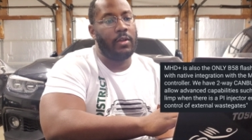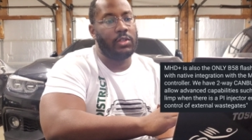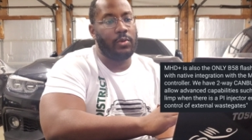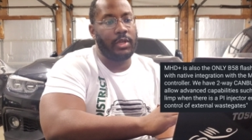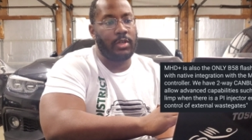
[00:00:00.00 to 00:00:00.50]

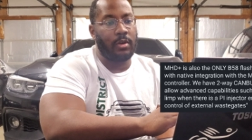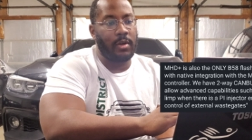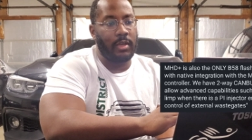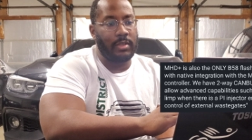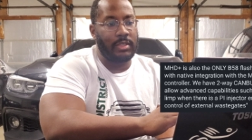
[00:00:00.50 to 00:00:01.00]
So what you're
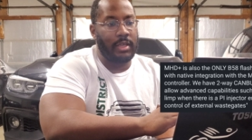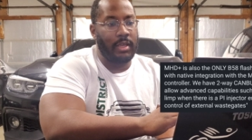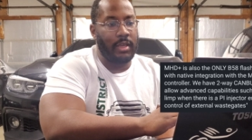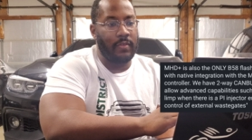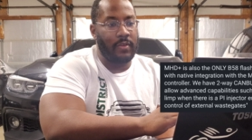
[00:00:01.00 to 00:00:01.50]
going to
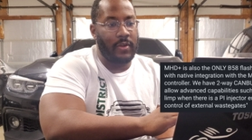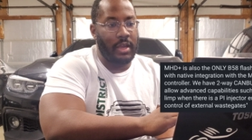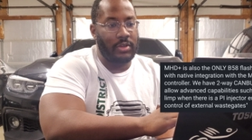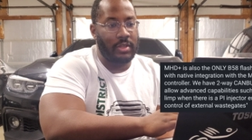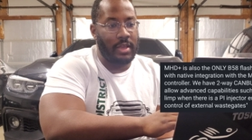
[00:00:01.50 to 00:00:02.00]
see is you
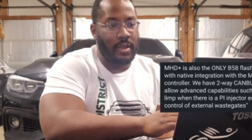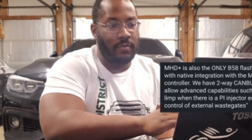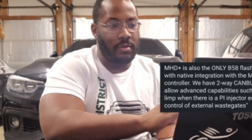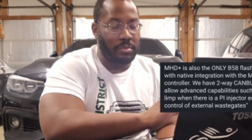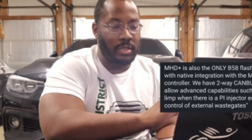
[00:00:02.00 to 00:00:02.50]
actually
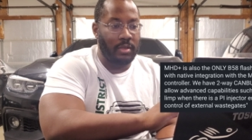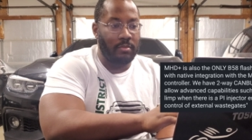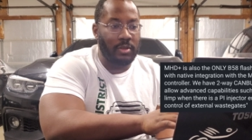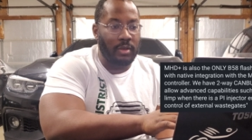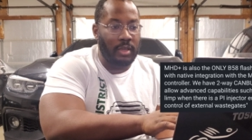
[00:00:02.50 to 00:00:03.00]
have complete
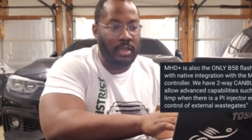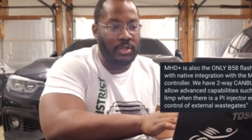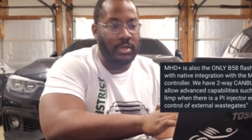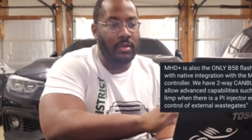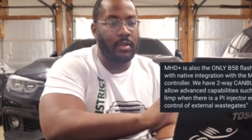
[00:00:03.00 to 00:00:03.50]

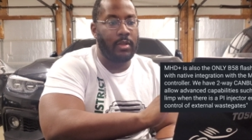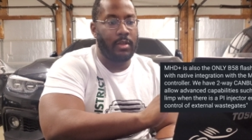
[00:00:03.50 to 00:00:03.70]
communication